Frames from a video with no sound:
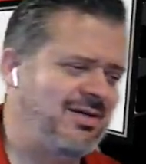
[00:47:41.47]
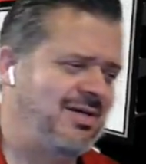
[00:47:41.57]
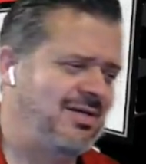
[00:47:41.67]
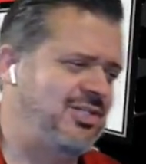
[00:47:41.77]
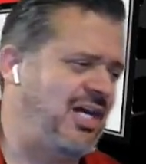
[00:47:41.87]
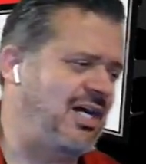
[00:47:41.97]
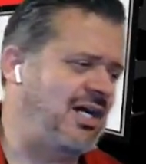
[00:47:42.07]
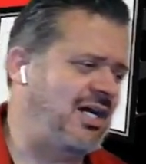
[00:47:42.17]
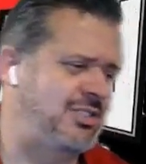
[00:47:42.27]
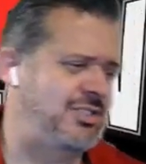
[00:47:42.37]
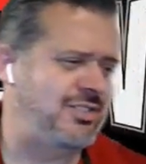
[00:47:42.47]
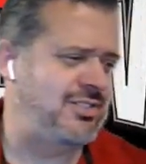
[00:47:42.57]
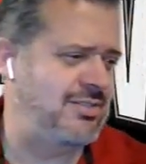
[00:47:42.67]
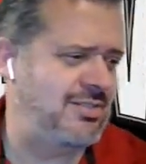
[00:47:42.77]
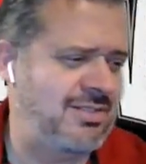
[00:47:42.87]

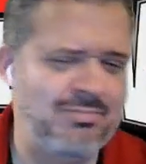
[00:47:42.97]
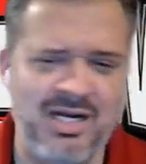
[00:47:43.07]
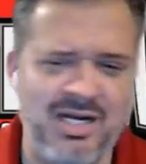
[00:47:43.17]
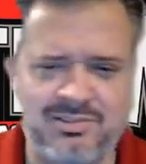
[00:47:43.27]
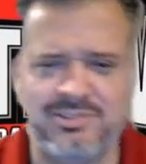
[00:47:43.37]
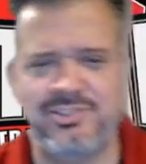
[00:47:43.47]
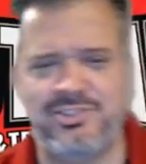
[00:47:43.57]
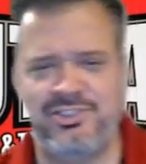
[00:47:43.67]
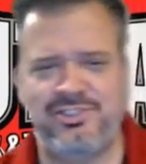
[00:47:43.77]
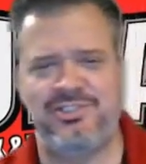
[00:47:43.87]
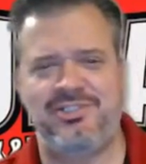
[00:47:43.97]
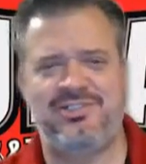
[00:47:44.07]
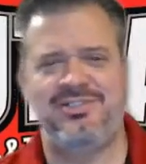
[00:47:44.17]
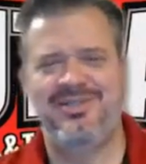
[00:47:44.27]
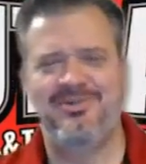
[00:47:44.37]
Josh
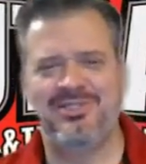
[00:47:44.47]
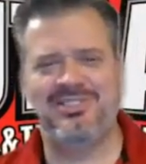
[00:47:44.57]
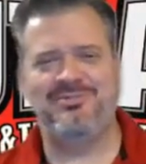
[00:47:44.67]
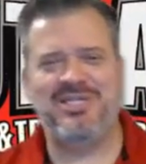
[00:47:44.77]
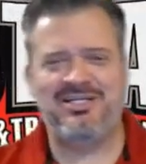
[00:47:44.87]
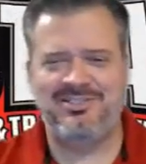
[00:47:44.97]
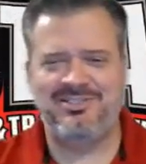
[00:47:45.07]
Birch. What's up, Josh?